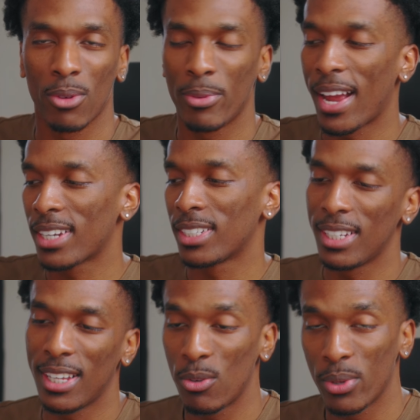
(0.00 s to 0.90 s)
what we actually
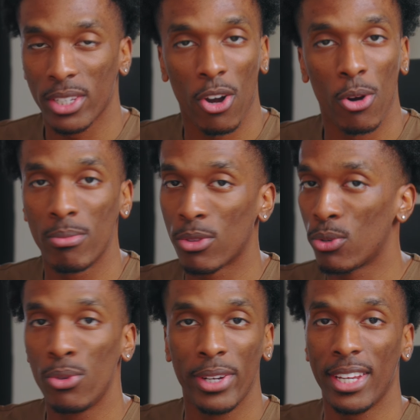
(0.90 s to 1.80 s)
did was comb
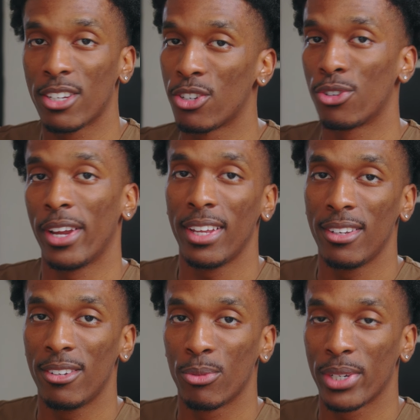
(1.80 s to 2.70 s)
through each
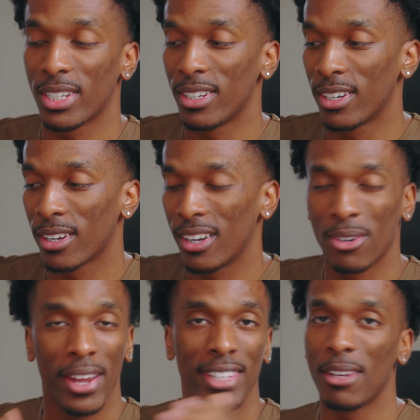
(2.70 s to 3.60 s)
dread, which took a
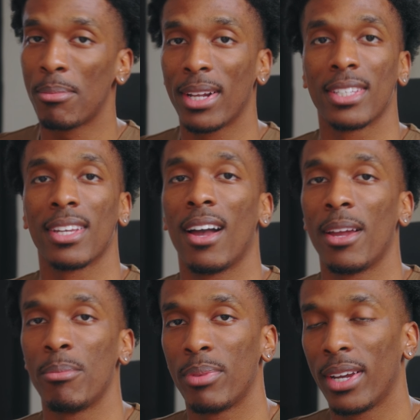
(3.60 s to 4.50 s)
crazy amount of
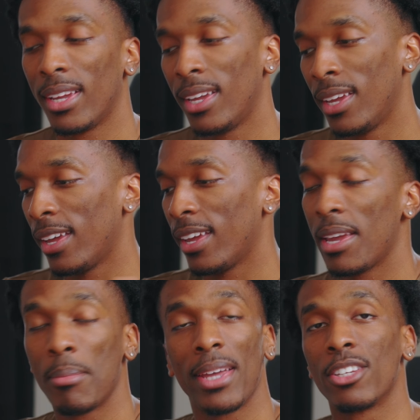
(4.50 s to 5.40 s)
time, but
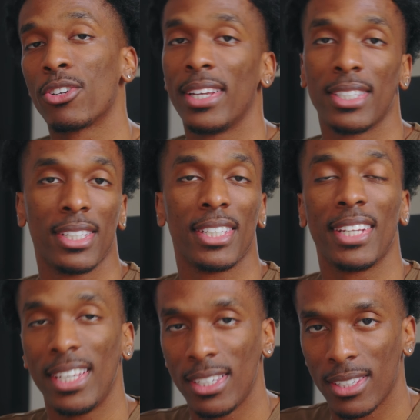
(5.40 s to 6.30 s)
it made the
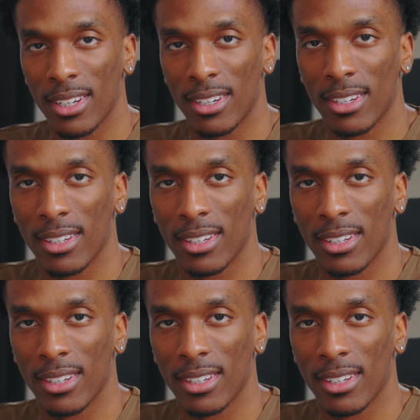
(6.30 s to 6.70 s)
transition easier.